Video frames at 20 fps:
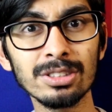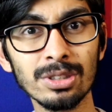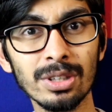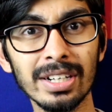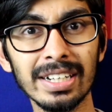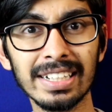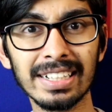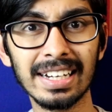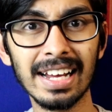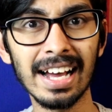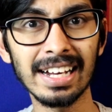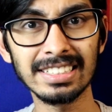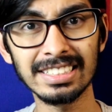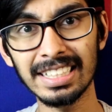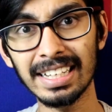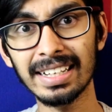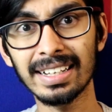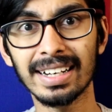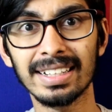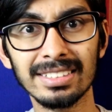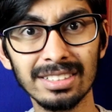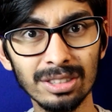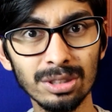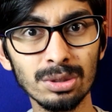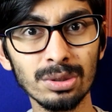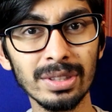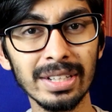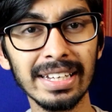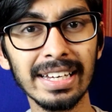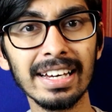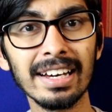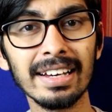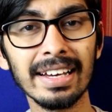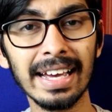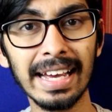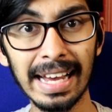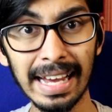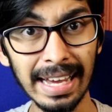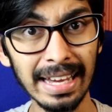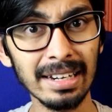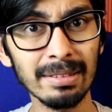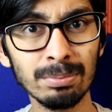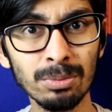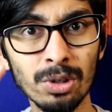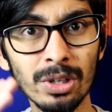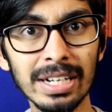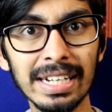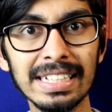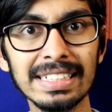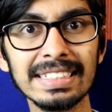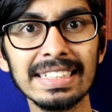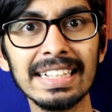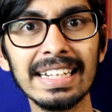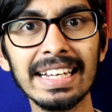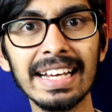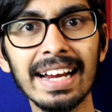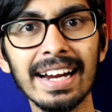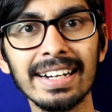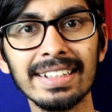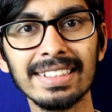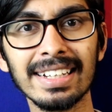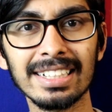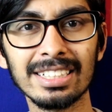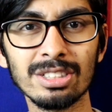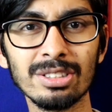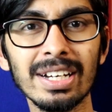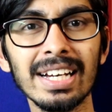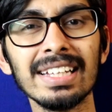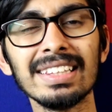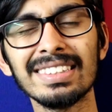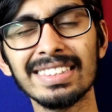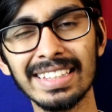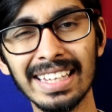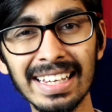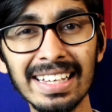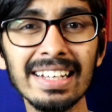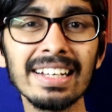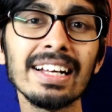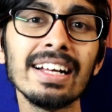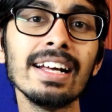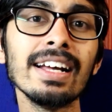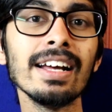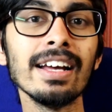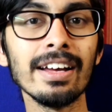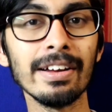so it actually cuts through air more easily, and that's why I think